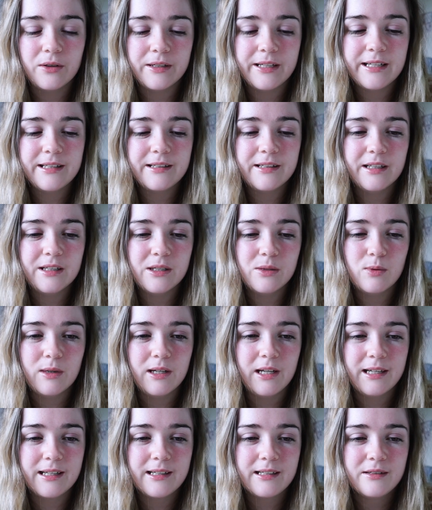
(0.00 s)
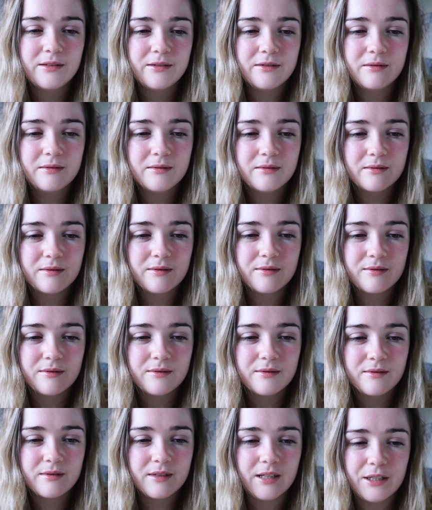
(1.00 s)
on it that were like
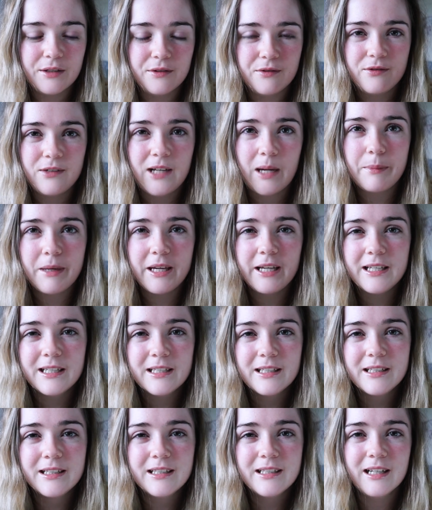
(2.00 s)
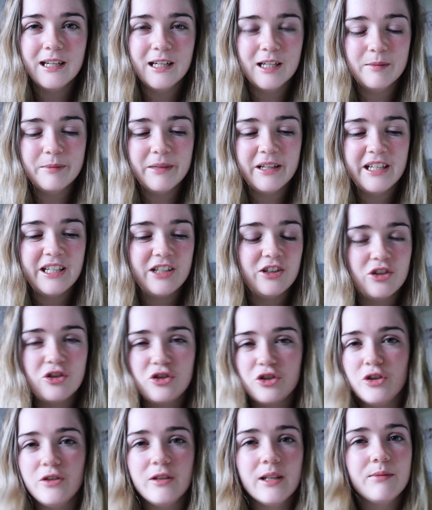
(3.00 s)
kind of flappy, and he
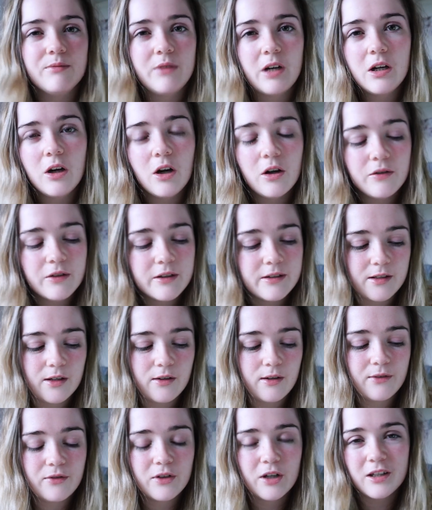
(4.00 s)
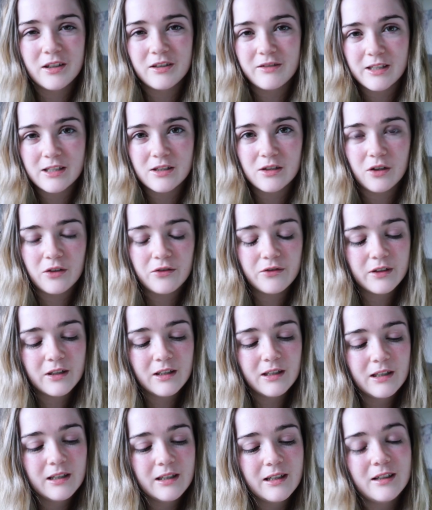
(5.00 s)
just chewed them right off. So I've cut the rest off
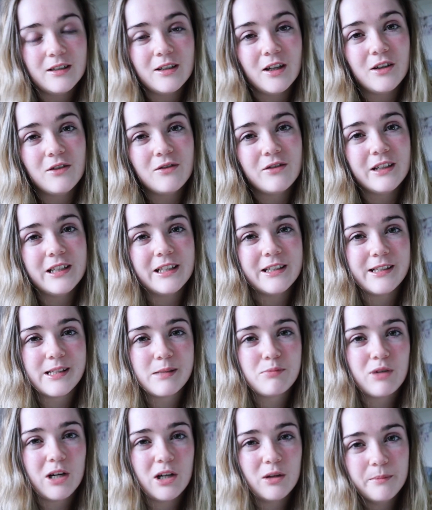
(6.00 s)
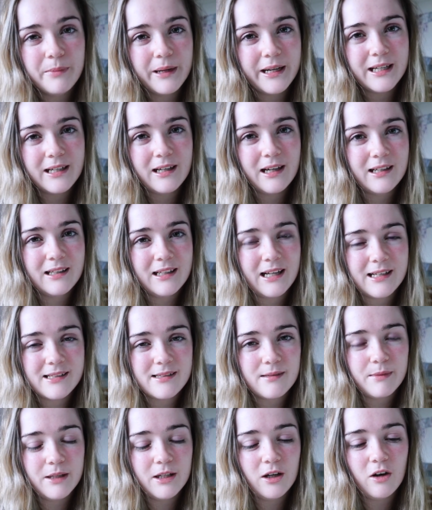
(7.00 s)
and hopefully the sprout bit like
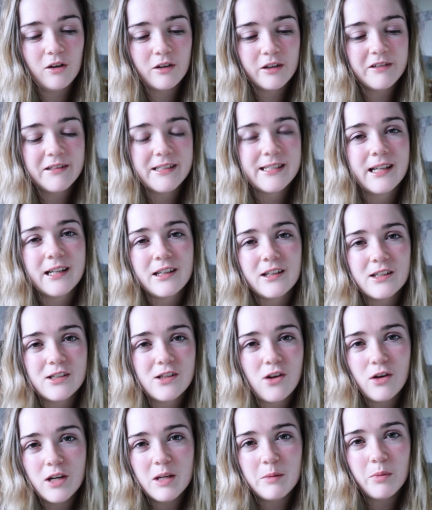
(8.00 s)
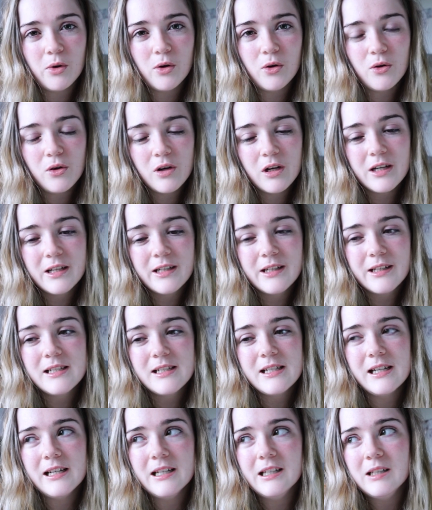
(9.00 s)
lasts a bit longer. It's like a solid ball,
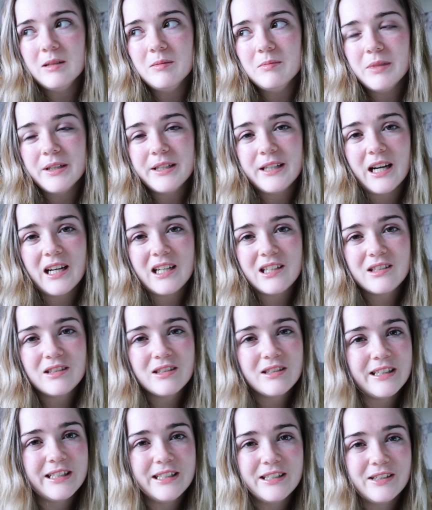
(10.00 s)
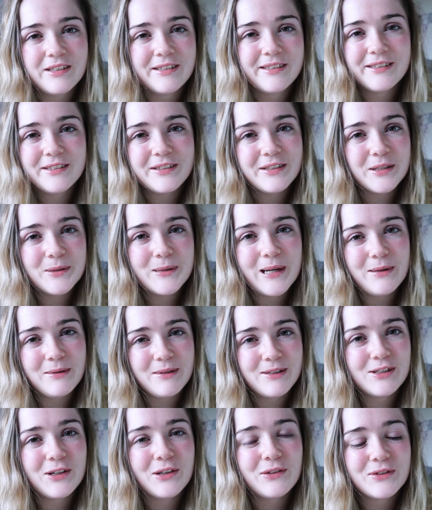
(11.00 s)
but yeah, he doesn't do well
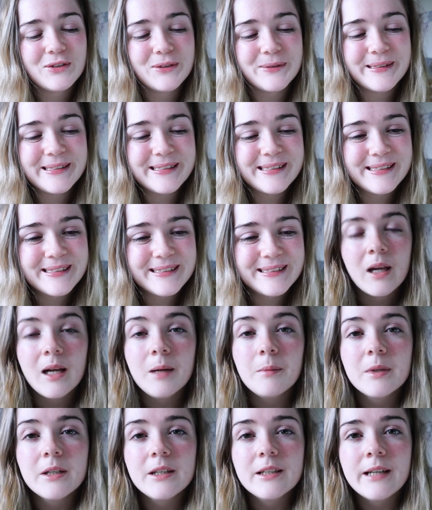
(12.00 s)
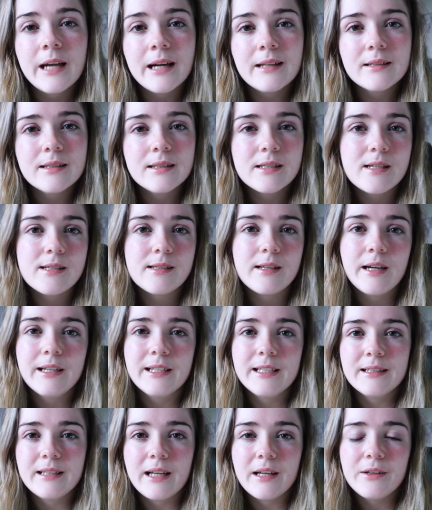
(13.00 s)
with soft toys. I'm gonna get to
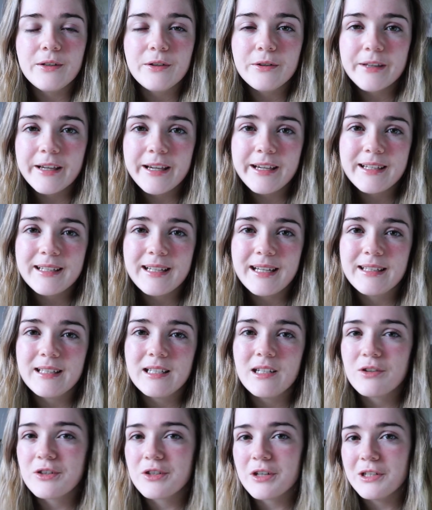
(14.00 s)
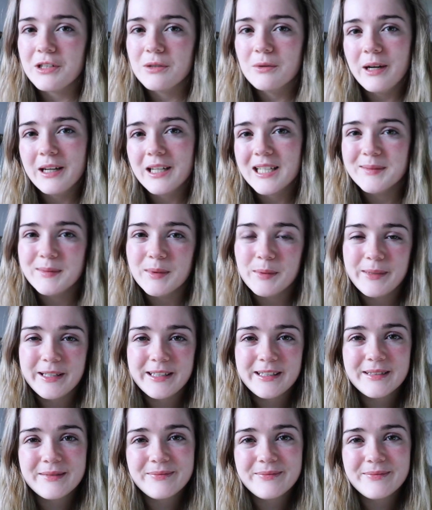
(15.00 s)
designing that new kit and then I'll show you what I come up with.